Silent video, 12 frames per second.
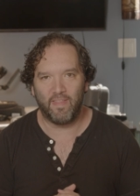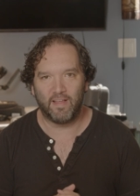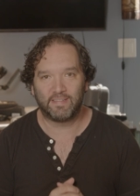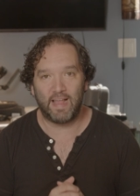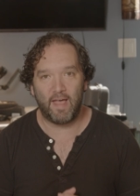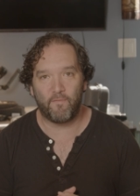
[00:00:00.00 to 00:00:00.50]

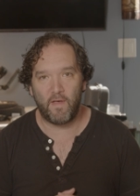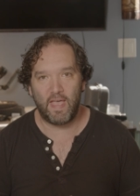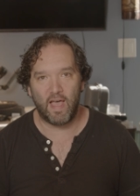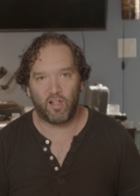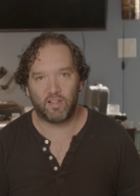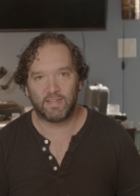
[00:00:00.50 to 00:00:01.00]
That's
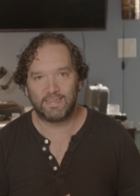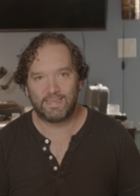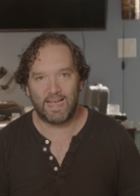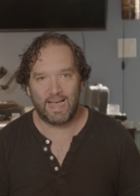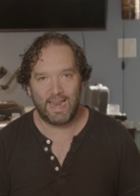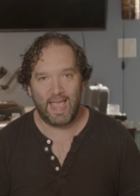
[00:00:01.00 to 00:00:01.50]

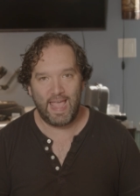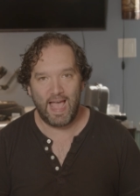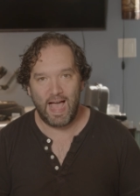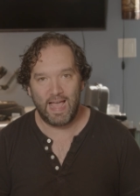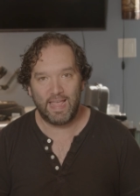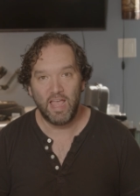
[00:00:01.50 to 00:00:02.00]

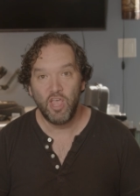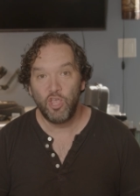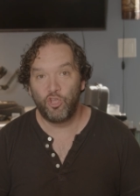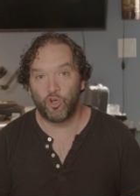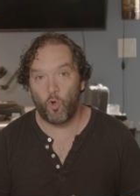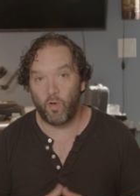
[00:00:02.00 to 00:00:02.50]
F-A-L.ai.
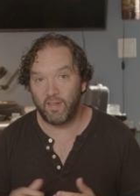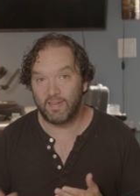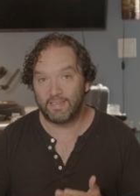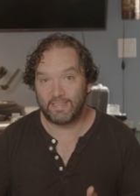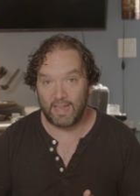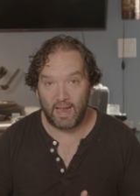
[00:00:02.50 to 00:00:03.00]
You're going
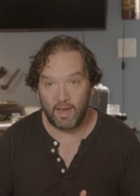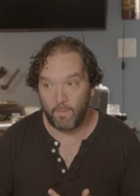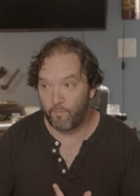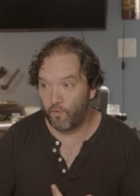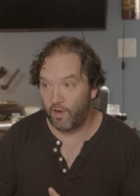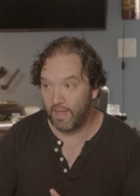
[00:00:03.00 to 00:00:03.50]
to sign
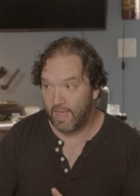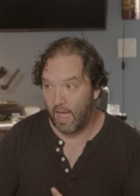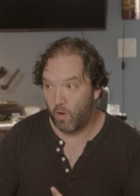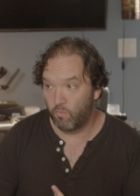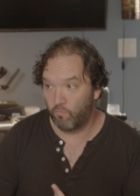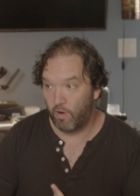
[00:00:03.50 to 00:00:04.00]
up for an
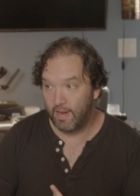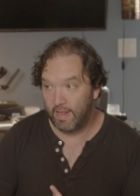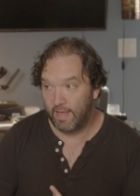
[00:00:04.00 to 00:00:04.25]
account right